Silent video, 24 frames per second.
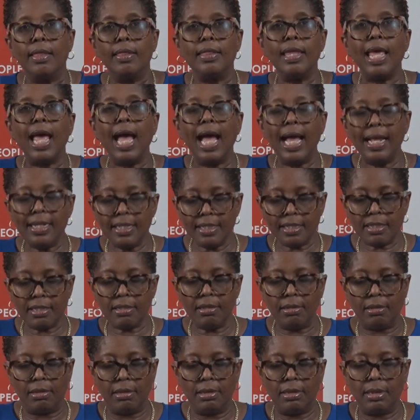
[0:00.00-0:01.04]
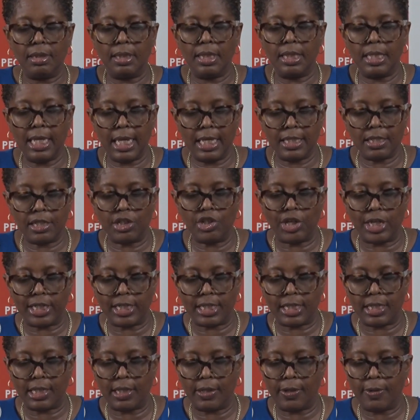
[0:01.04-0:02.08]
The answer, they
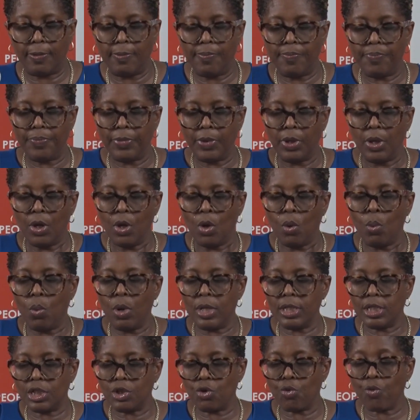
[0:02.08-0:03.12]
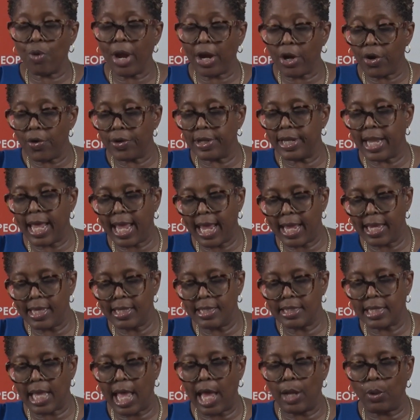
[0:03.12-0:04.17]
suggested, was to
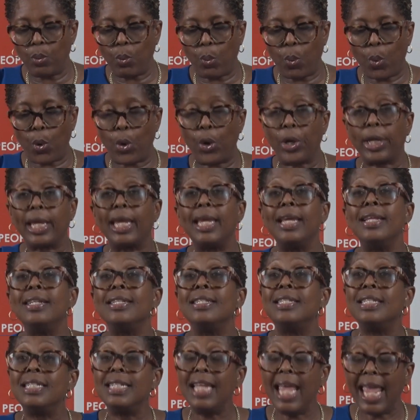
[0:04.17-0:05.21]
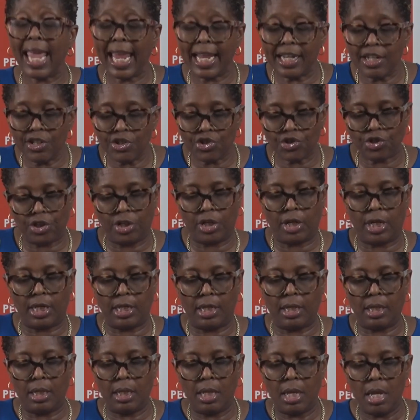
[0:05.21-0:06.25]
recognize and work
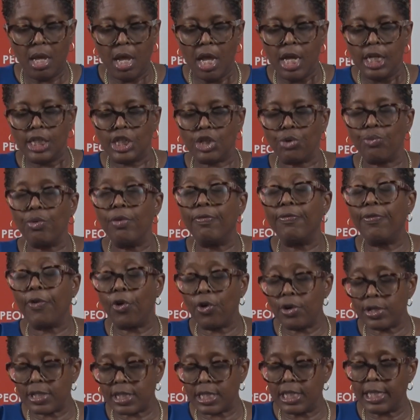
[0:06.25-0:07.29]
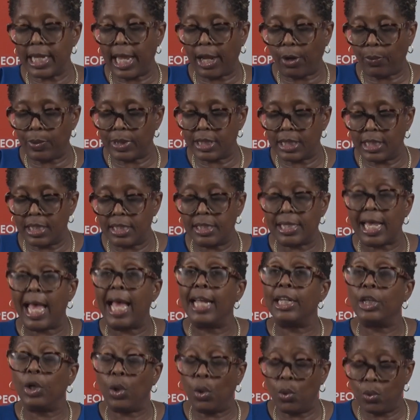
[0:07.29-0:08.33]
intentionally to reverse the inequities
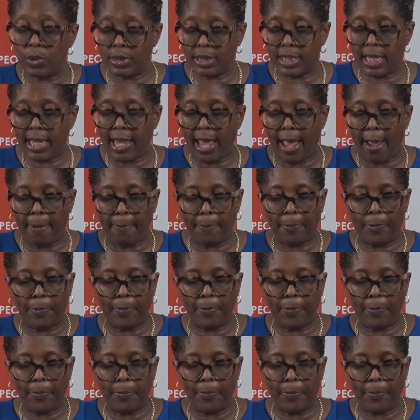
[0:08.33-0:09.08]
and close the gap.